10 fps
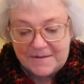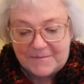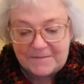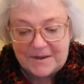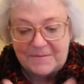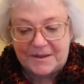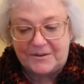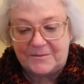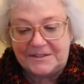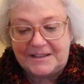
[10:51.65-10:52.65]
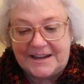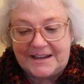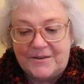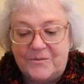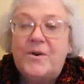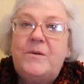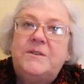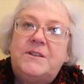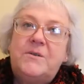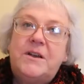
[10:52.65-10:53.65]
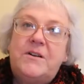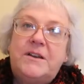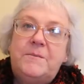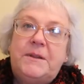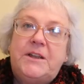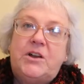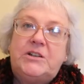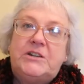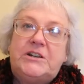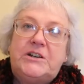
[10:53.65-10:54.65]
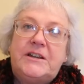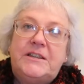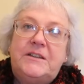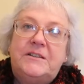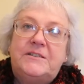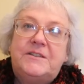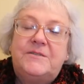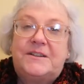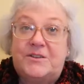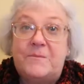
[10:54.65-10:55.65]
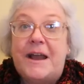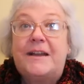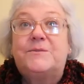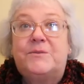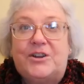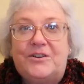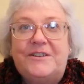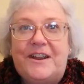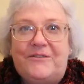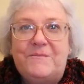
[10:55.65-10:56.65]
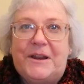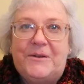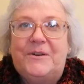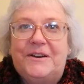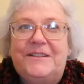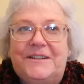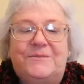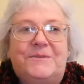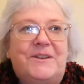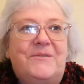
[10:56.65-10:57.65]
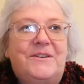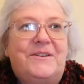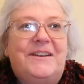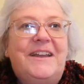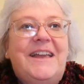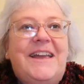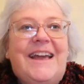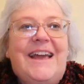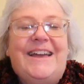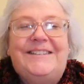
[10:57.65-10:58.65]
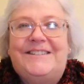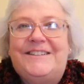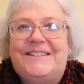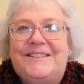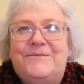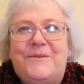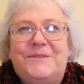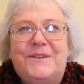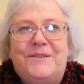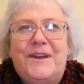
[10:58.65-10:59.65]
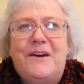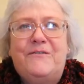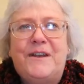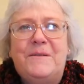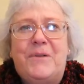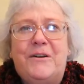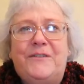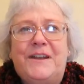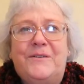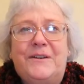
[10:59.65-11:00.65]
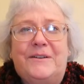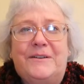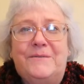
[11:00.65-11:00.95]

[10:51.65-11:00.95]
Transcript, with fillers: But my mother was like, what was going on up at the altar during the, because our backs were turned to everybody when this was going on. And she says, what was all the huffing and puffing going on?